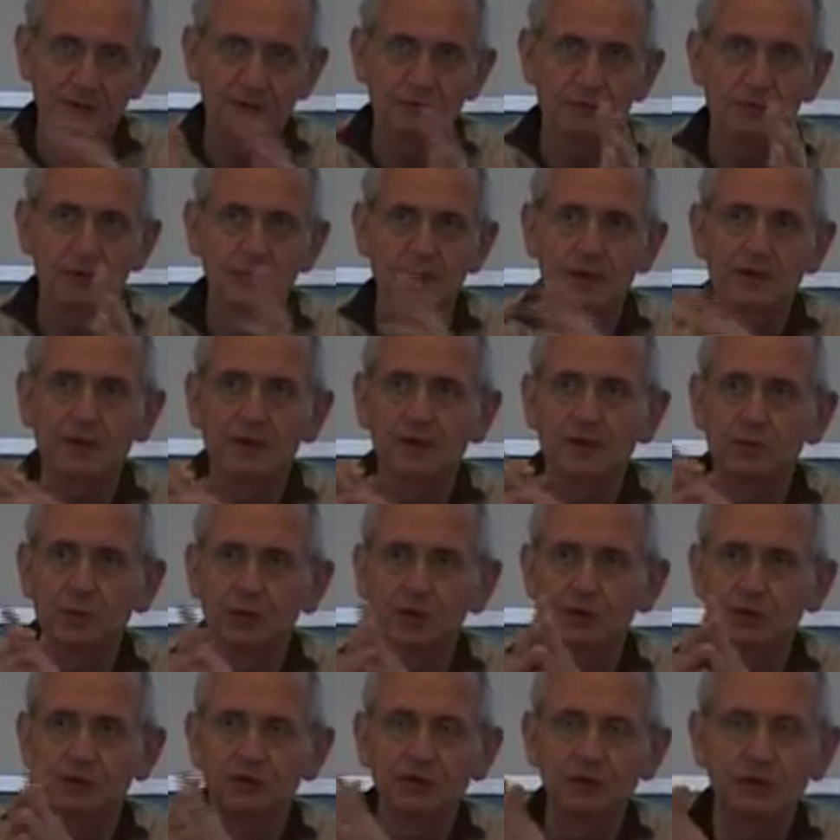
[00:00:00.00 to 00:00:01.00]
and make any
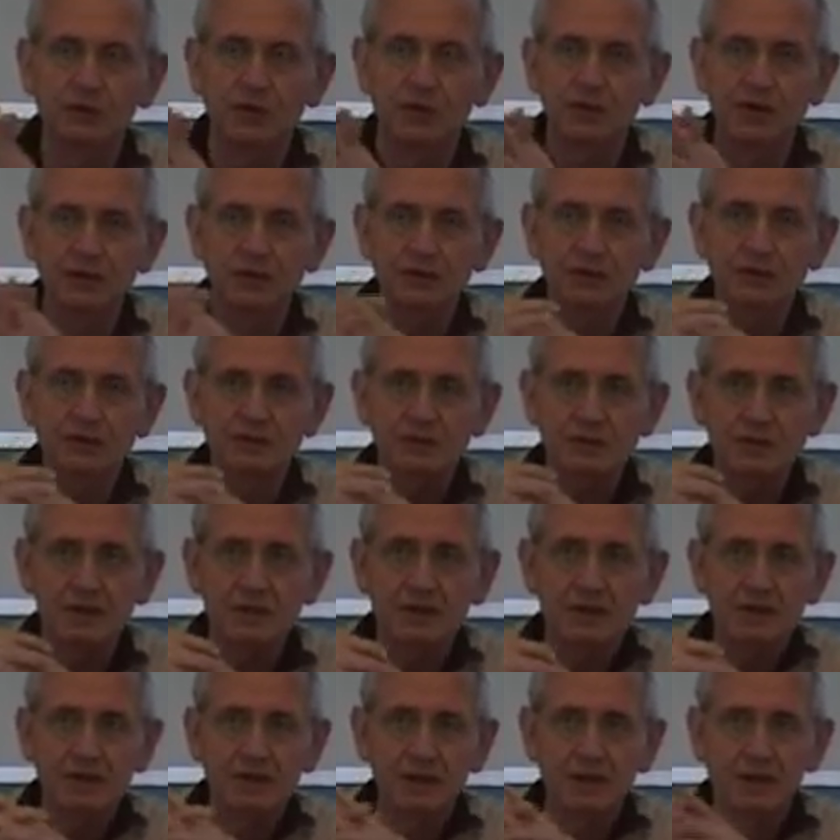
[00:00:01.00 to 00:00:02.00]
modifications.
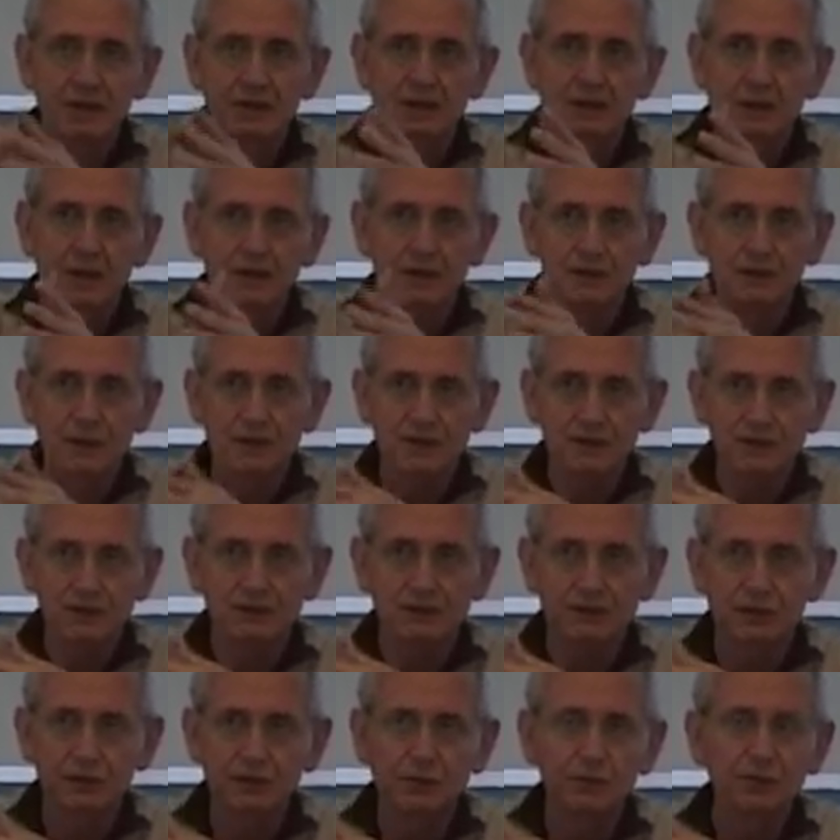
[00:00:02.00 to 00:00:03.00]
That was
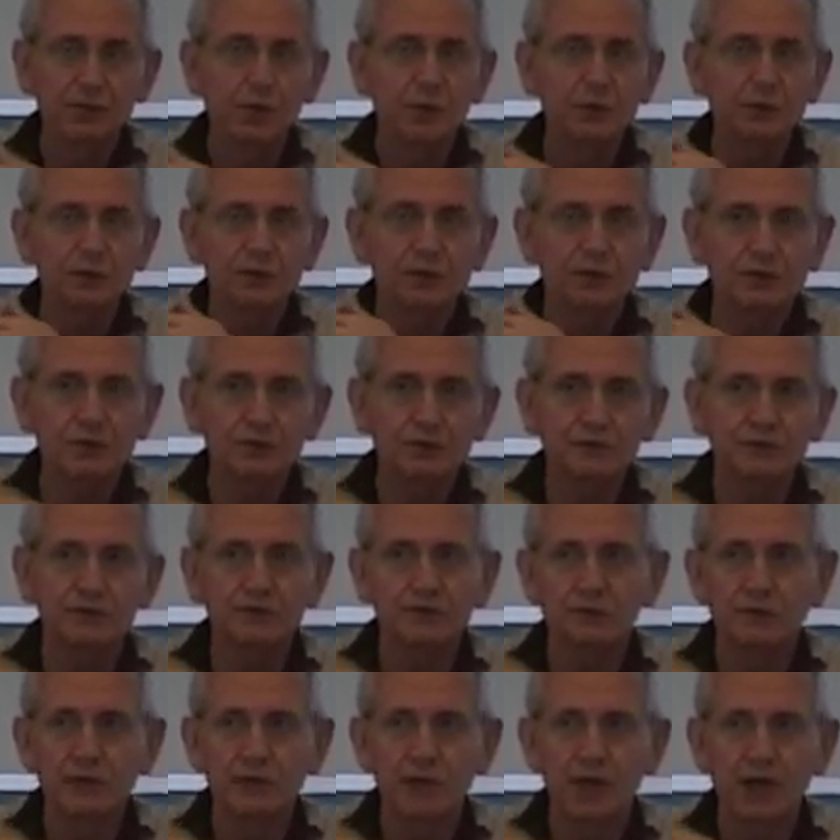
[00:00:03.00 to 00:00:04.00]
for the purpose of
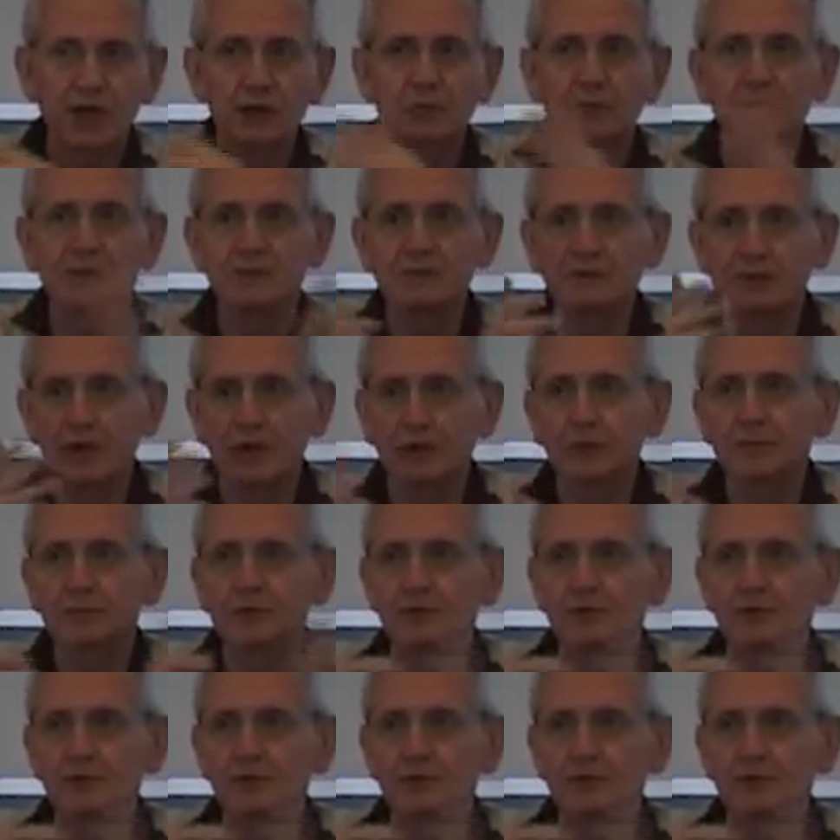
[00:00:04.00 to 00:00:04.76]
helping them